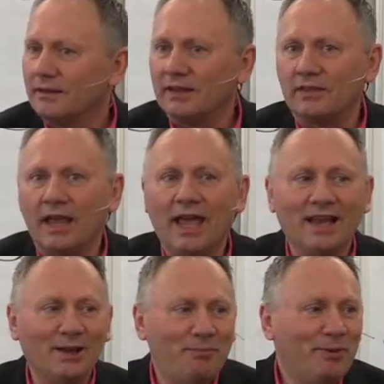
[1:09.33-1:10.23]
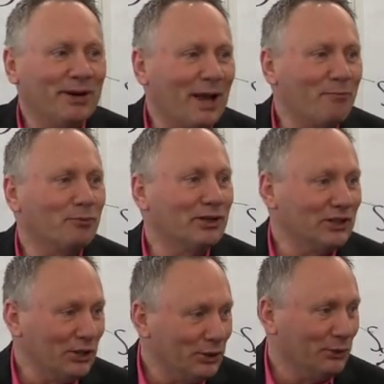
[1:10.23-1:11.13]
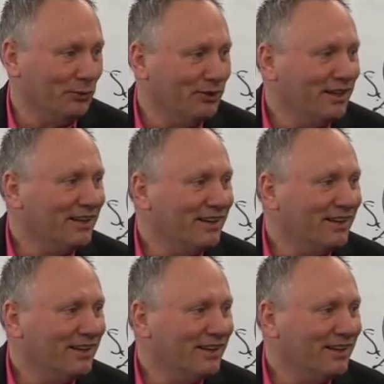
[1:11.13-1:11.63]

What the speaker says: that they had to put up with you,